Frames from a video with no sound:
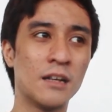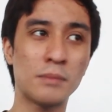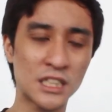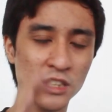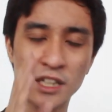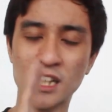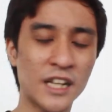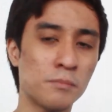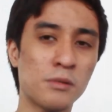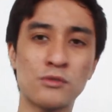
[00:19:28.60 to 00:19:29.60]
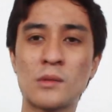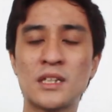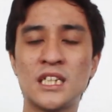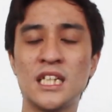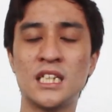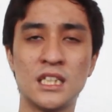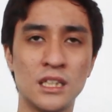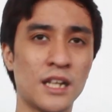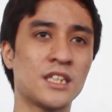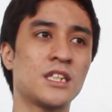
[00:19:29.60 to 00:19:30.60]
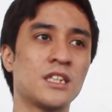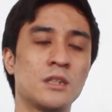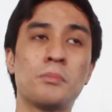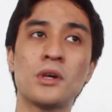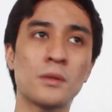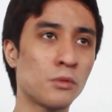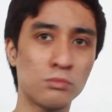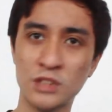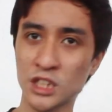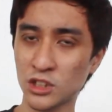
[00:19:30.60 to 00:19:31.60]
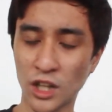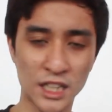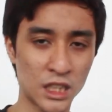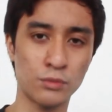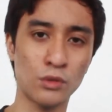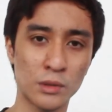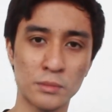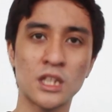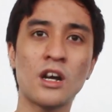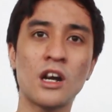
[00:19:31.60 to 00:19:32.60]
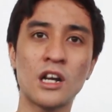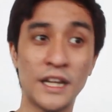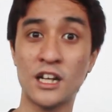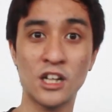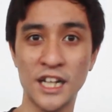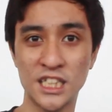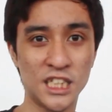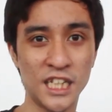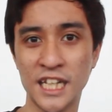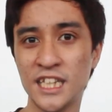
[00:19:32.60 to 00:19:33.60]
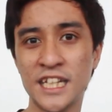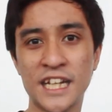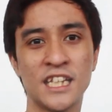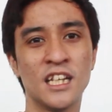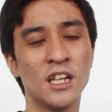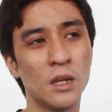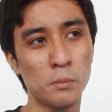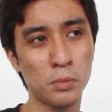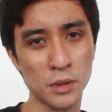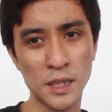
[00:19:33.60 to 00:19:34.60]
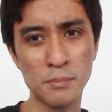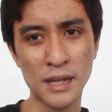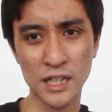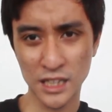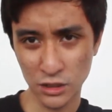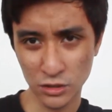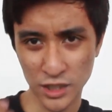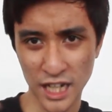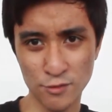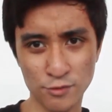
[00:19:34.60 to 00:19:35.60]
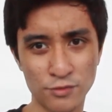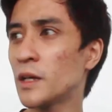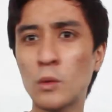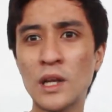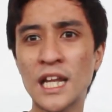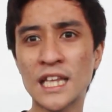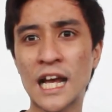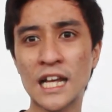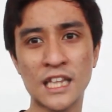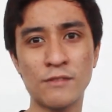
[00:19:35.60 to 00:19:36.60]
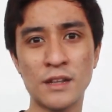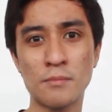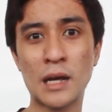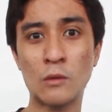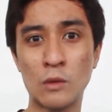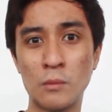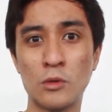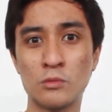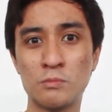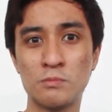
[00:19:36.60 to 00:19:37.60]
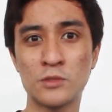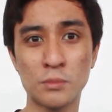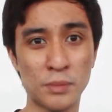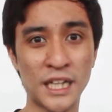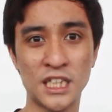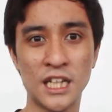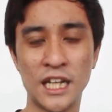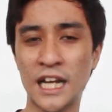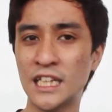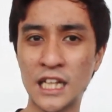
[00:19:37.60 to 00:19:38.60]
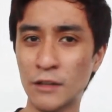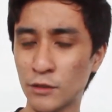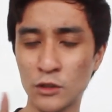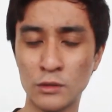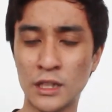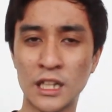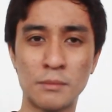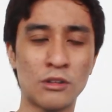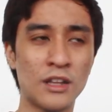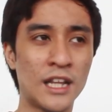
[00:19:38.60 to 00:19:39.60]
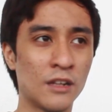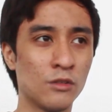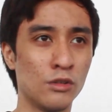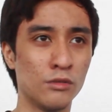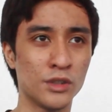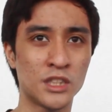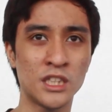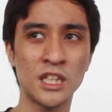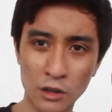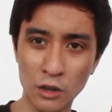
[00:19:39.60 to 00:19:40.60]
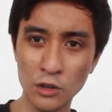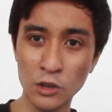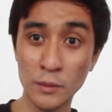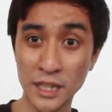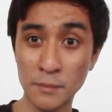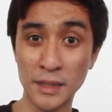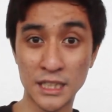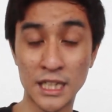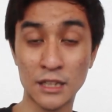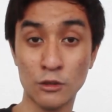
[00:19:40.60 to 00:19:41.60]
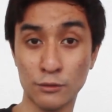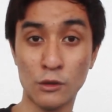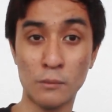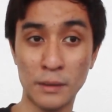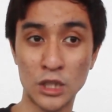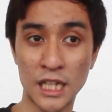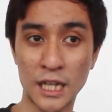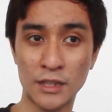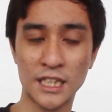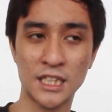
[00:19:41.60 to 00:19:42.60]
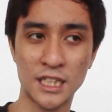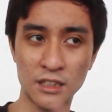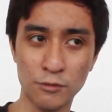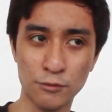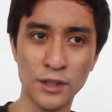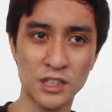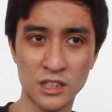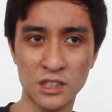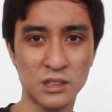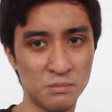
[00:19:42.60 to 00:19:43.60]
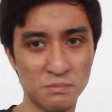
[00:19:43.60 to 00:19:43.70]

but straight line performance is nuts sport mode just transforms the car like crazy and then put it back into drive it will not activate manual mode surprisingly I never knew that about Land Rovers although with the mixed set of compounds like what I said the fronts